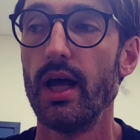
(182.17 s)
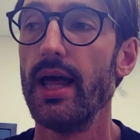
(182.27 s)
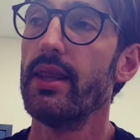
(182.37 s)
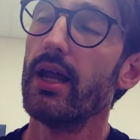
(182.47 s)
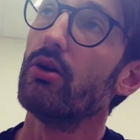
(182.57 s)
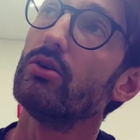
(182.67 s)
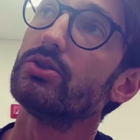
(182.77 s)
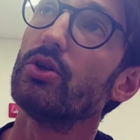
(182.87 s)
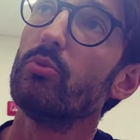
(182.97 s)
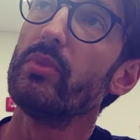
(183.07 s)
And then
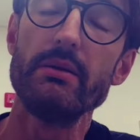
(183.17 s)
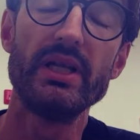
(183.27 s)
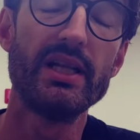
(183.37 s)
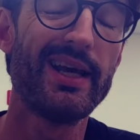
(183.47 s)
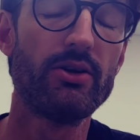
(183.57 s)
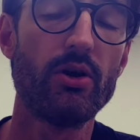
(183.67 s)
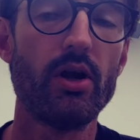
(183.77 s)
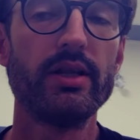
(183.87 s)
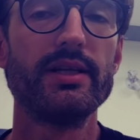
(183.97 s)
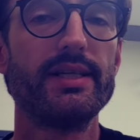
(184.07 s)
also maybe later
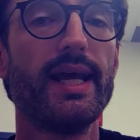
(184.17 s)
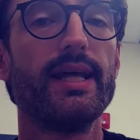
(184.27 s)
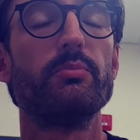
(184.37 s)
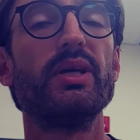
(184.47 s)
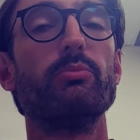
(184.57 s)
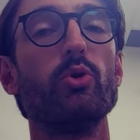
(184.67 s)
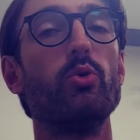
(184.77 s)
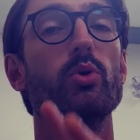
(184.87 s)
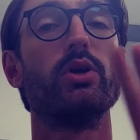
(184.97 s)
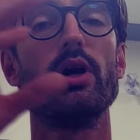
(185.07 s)
on in the day, the people
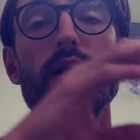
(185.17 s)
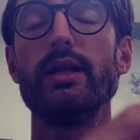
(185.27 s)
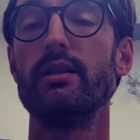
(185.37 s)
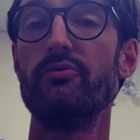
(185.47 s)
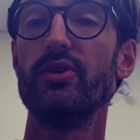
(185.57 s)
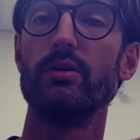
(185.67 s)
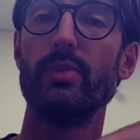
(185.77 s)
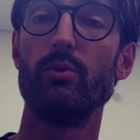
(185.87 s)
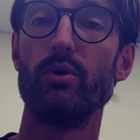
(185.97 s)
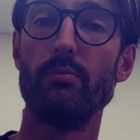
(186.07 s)
who were not in the field
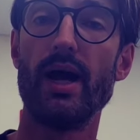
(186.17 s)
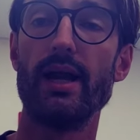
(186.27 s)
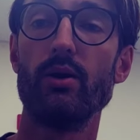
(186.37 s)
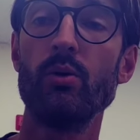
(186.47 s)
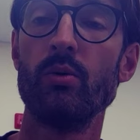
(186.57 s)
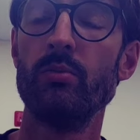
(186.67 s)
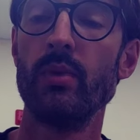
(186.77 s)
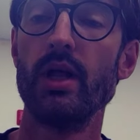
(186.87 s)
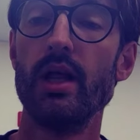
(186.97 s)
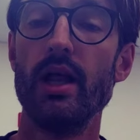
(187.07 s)
but were at home,
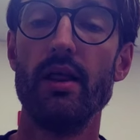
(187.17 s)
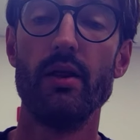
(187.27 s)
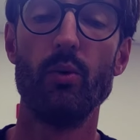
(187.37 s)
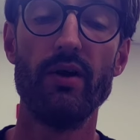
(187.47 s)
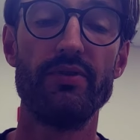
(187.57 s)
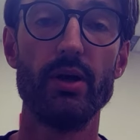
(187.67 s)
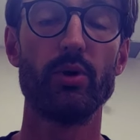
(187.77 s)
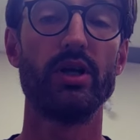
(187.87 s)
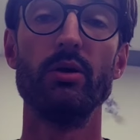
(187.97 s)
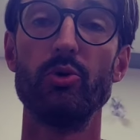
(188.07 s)
if they were
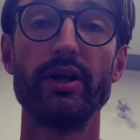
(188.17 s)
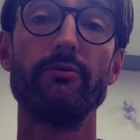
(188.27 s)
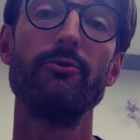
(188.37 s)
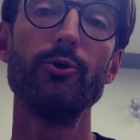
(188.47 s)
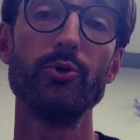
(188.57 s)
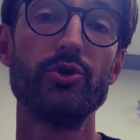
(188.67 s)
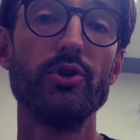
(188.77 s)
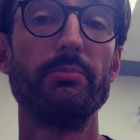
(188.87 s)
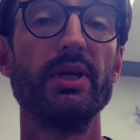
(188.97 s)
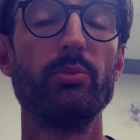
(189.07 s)
going to bring food to
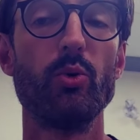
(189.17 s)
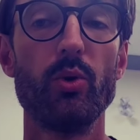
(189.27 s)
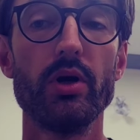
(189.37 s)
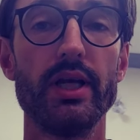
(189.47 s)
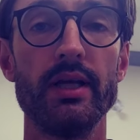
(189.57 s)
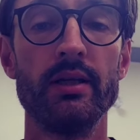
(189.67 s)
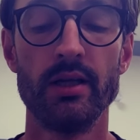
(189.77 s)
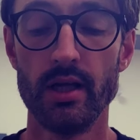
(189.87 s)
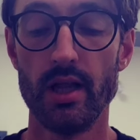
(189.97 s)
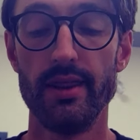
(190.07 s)
the people working,
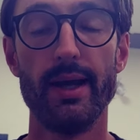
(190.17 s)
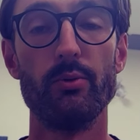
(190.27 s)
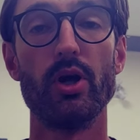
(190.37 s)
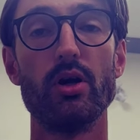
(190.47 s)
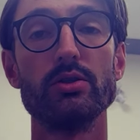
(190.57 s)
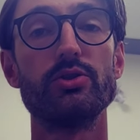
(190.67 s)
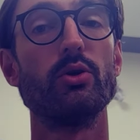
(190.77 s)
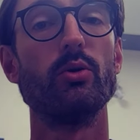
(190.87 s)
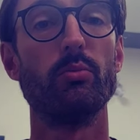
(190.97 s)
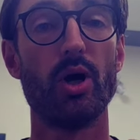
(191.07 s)
they would
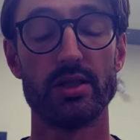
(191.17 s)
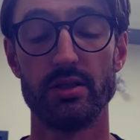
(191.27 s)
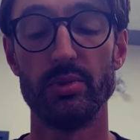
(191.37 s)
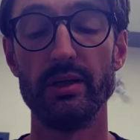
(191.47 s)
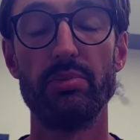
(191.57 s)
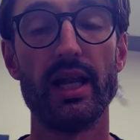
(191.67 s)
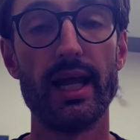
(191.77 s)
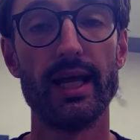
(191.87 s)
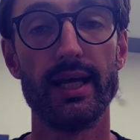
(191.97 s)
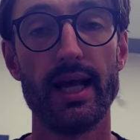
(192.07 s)
also possibly
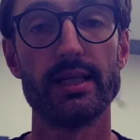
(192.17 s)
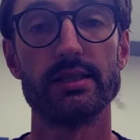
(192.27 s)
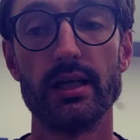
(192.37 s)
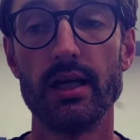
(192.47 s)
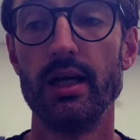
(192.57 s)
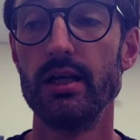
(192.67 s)
play kassa